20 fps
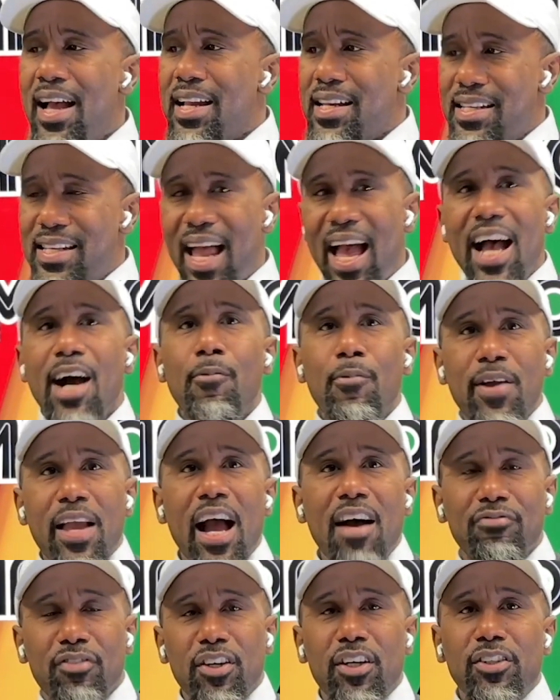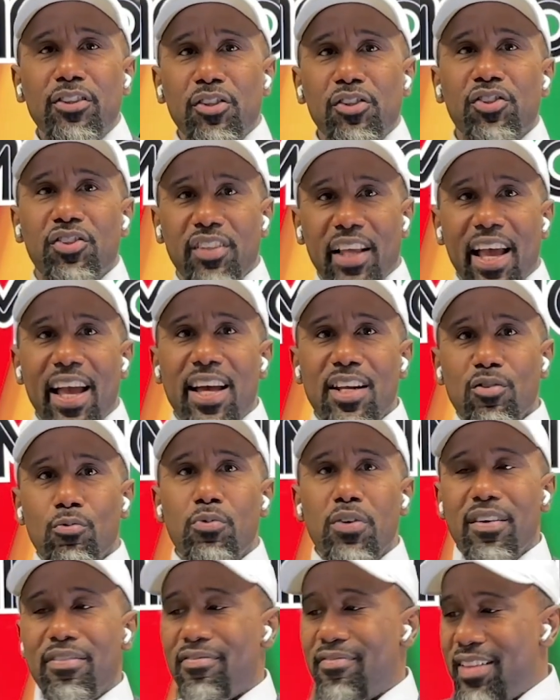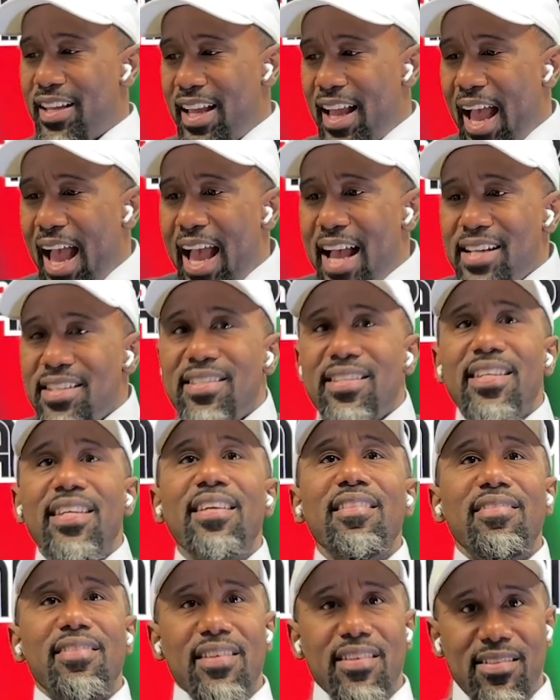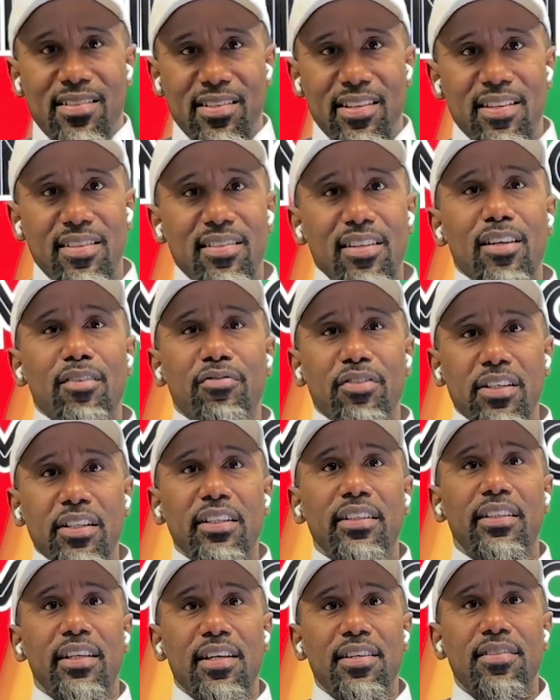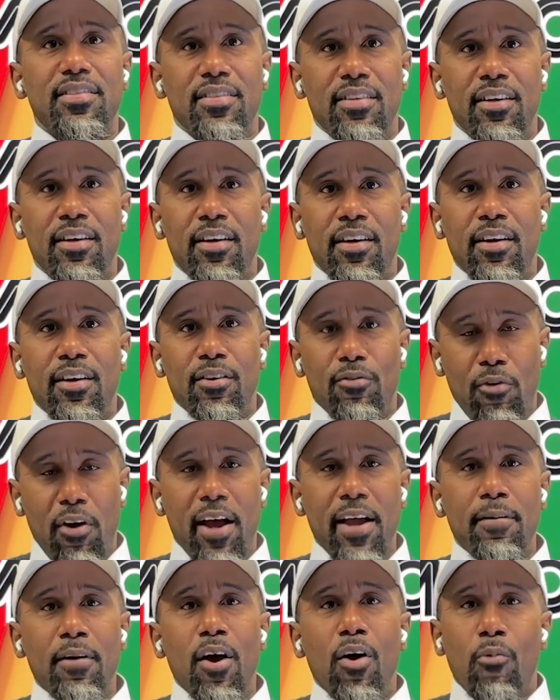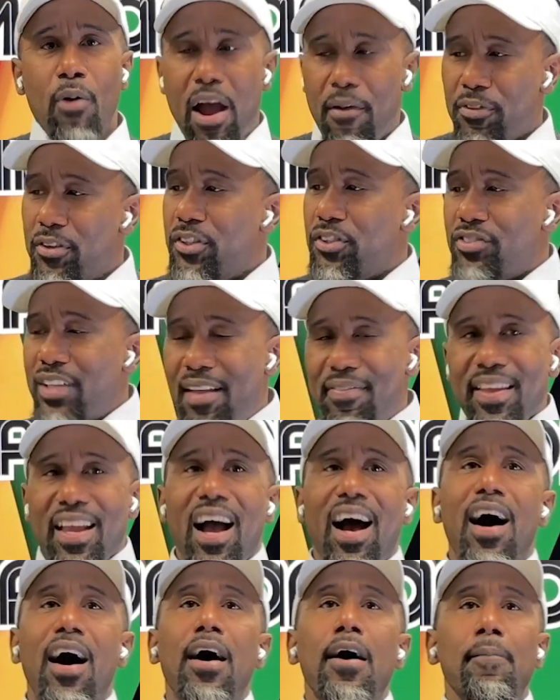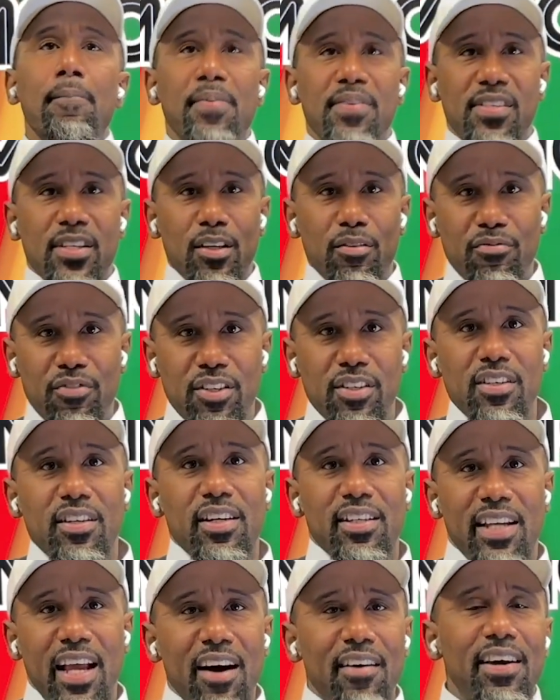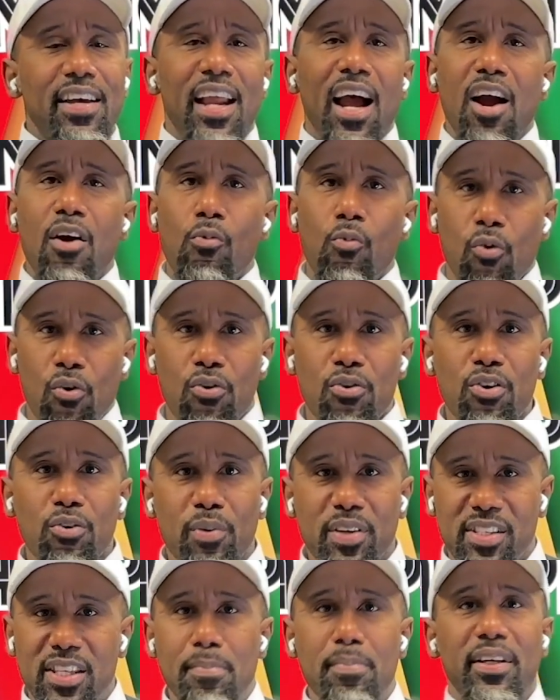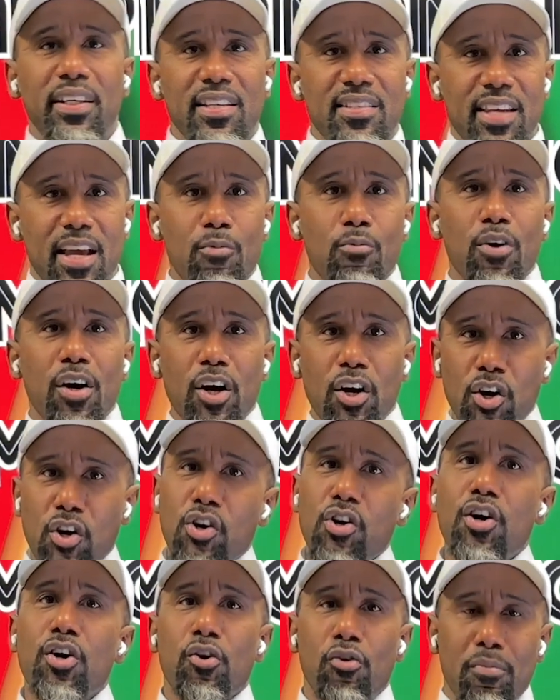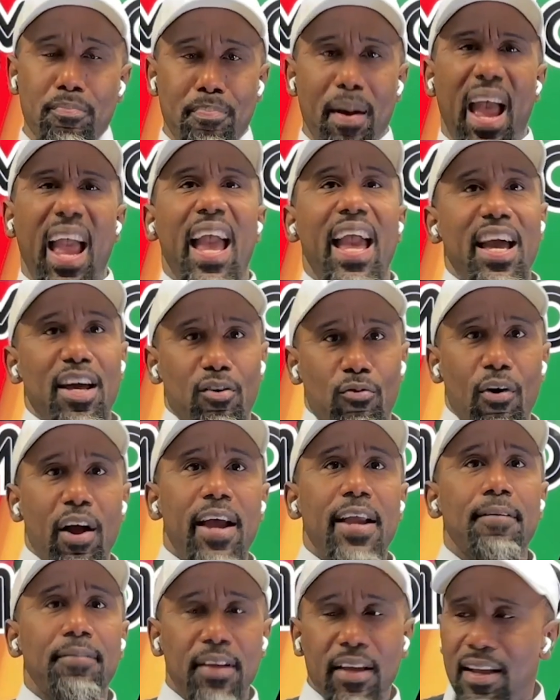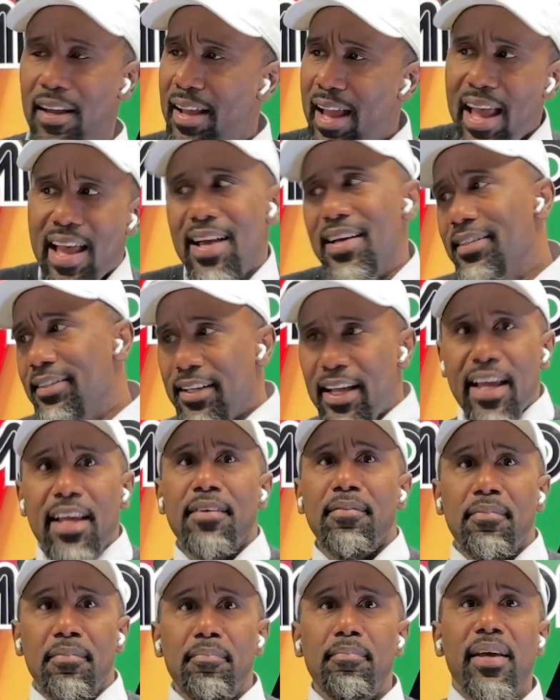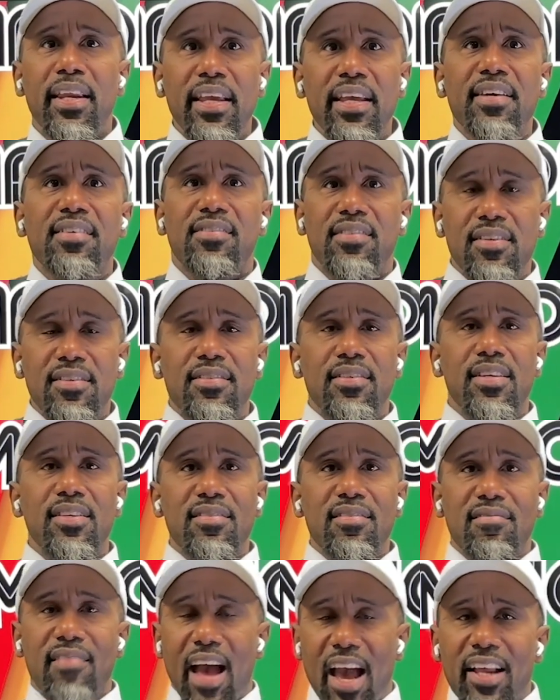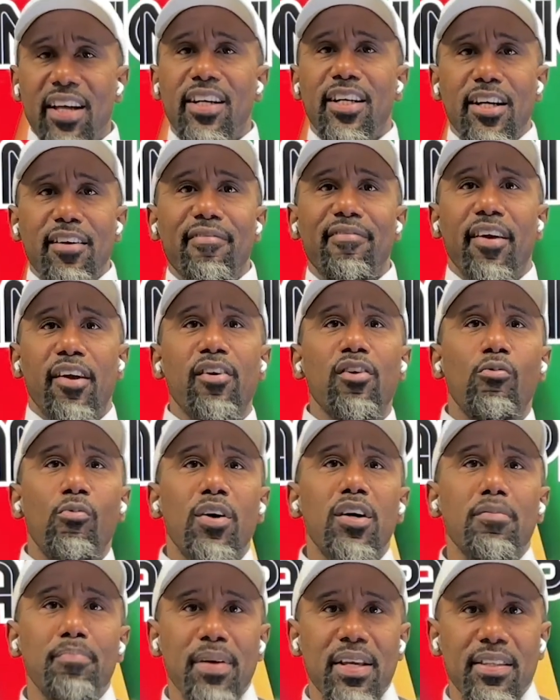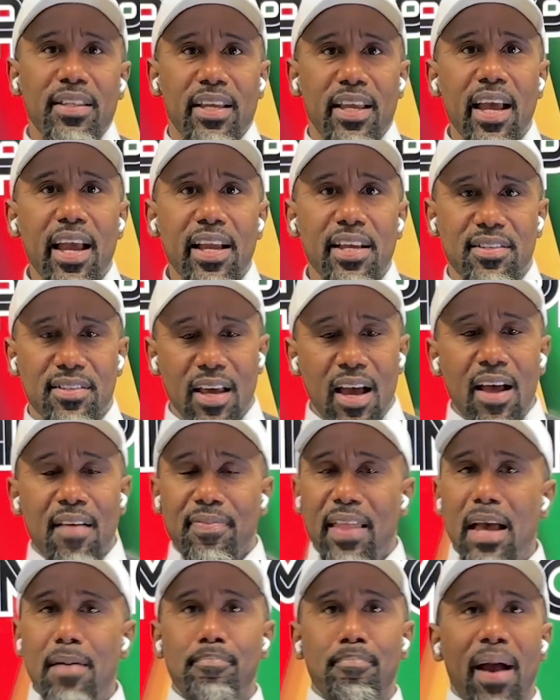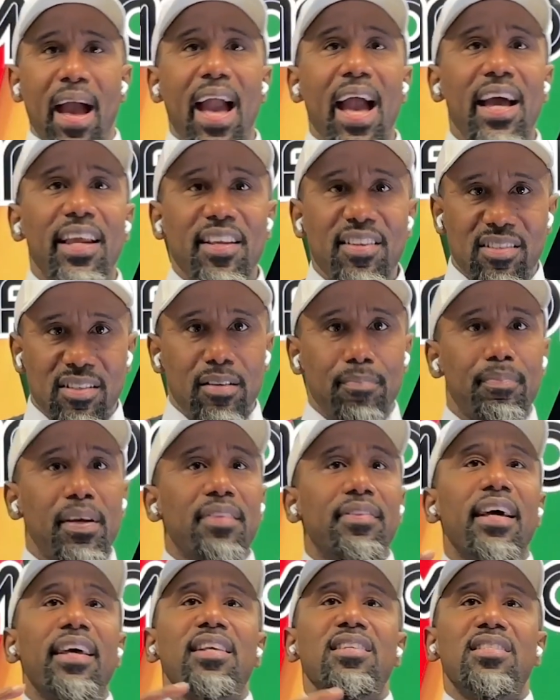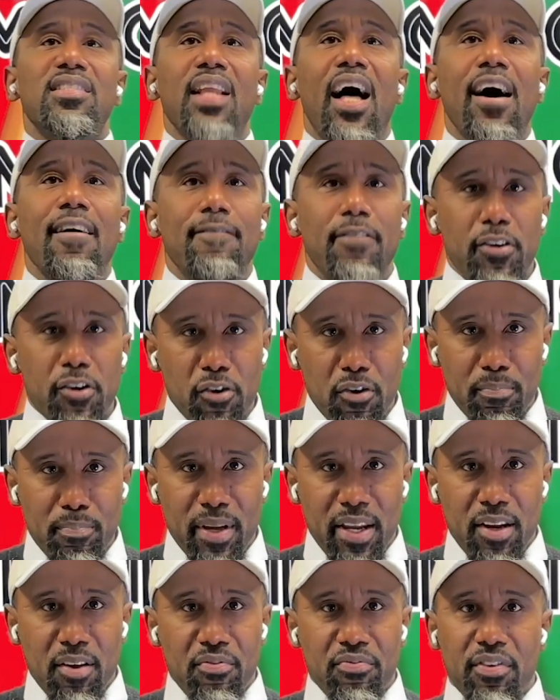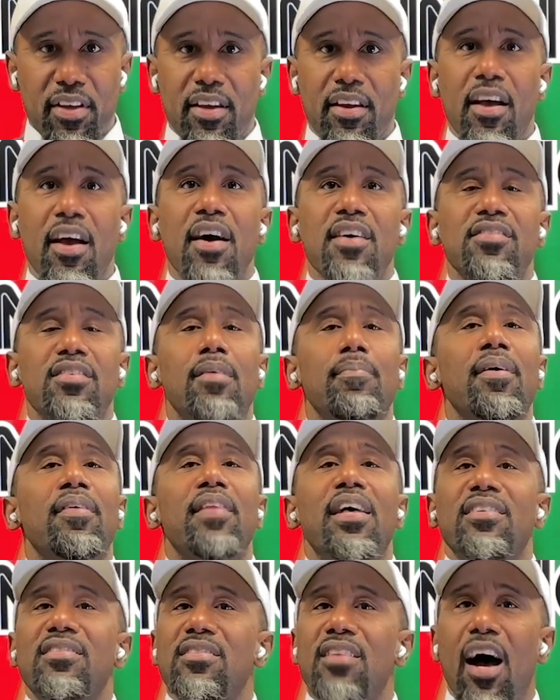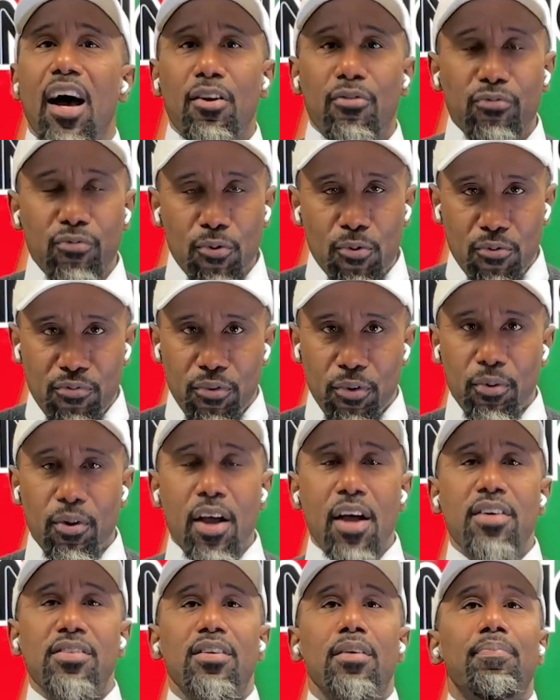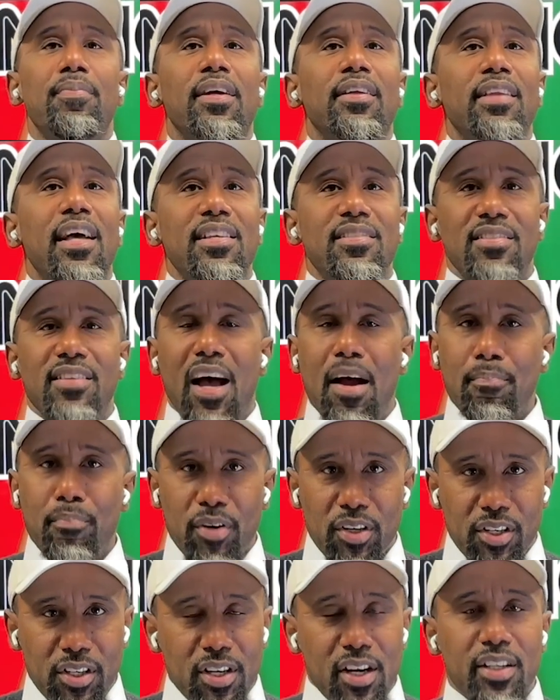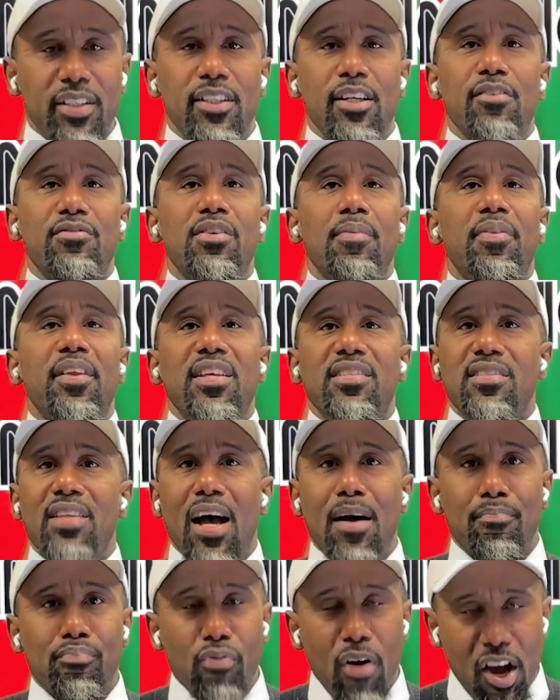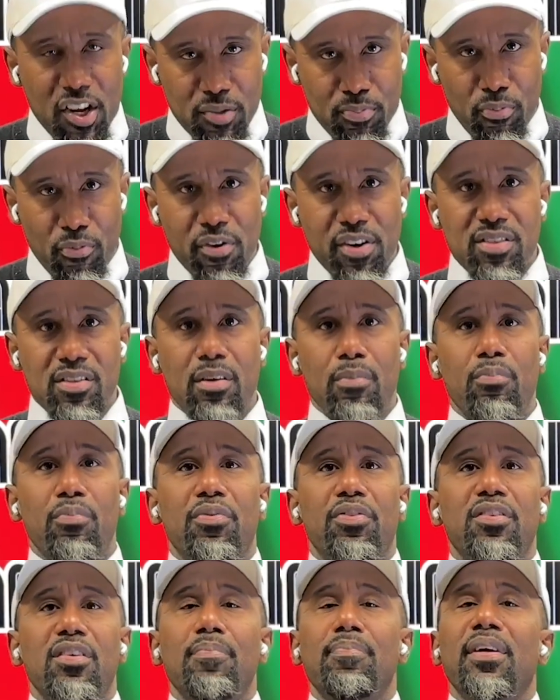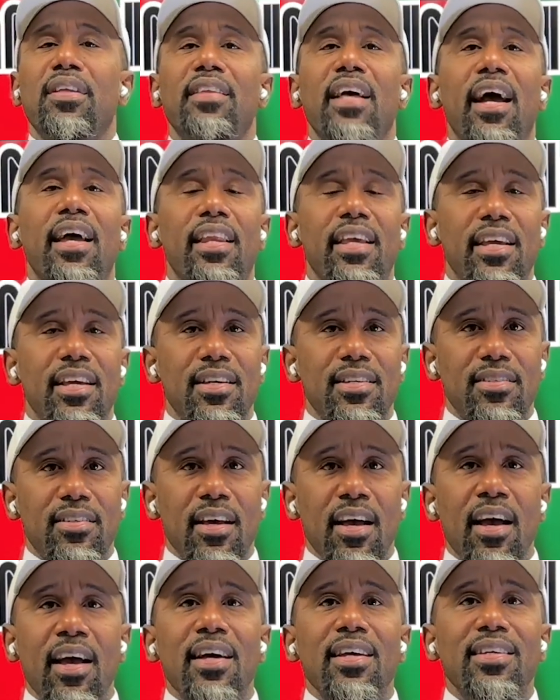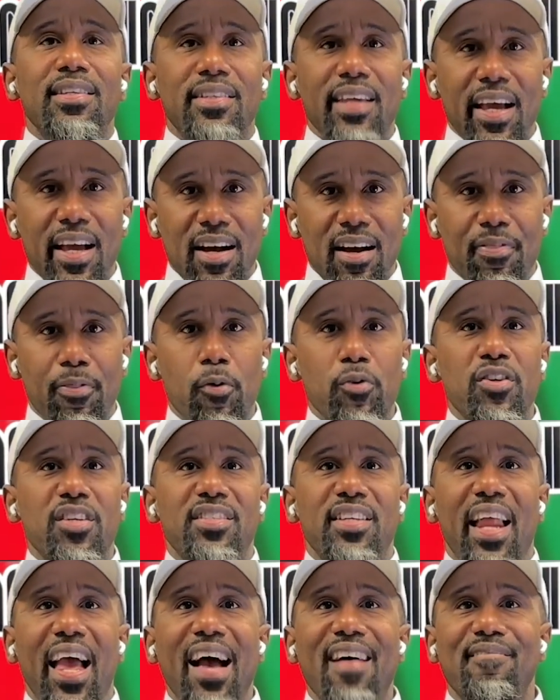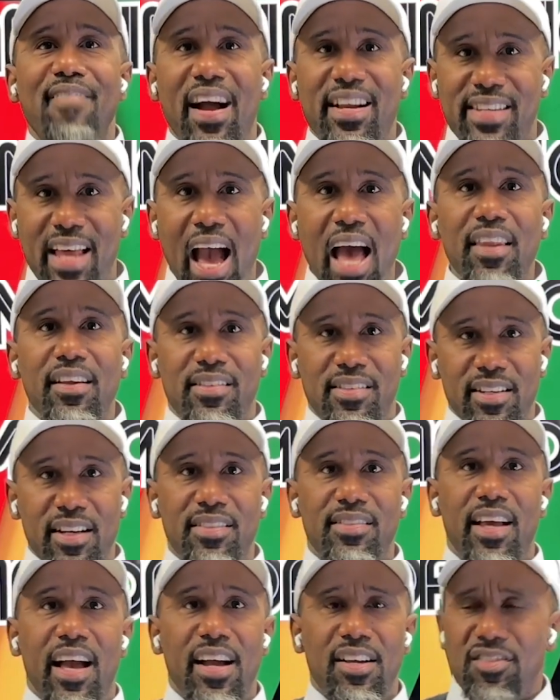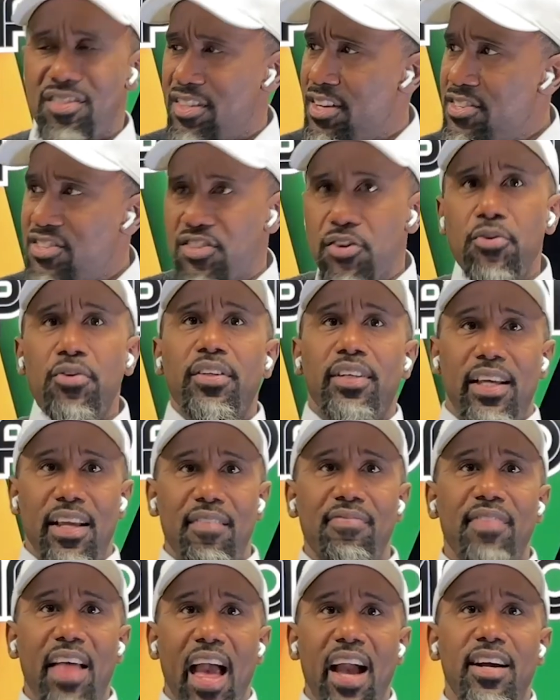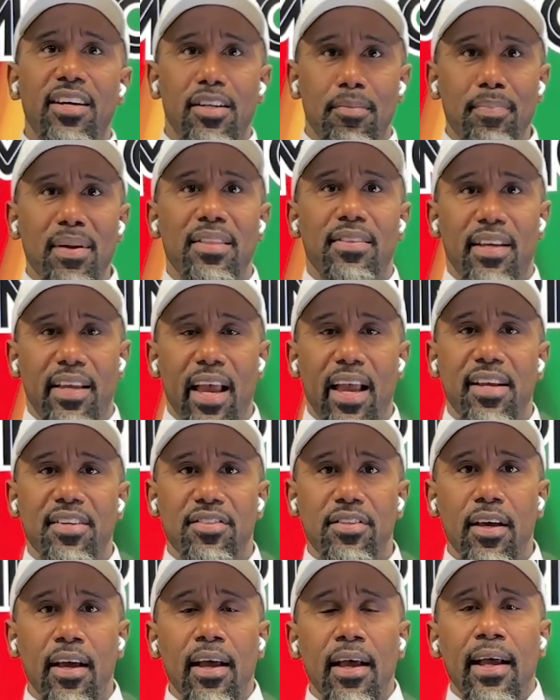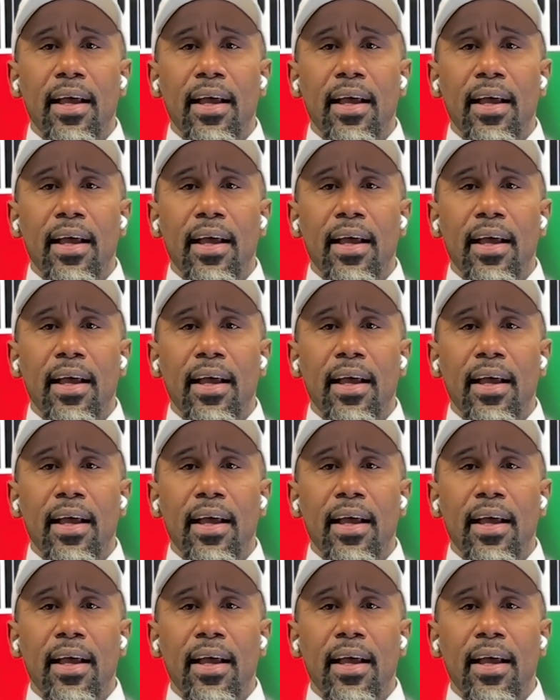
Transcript: Now we have to understand with the antithesis of goodness right? We have to understand the opposite of good. Now, in our world, we typically say what good or bad, right? And in many instances, that could very well be the case. That bad is something that is not for your benefit, something that's not fruitful, something that's not productive, something that's not prosperous, some, something that is death or doesn't have vitality attached. Certainly, that could be the case.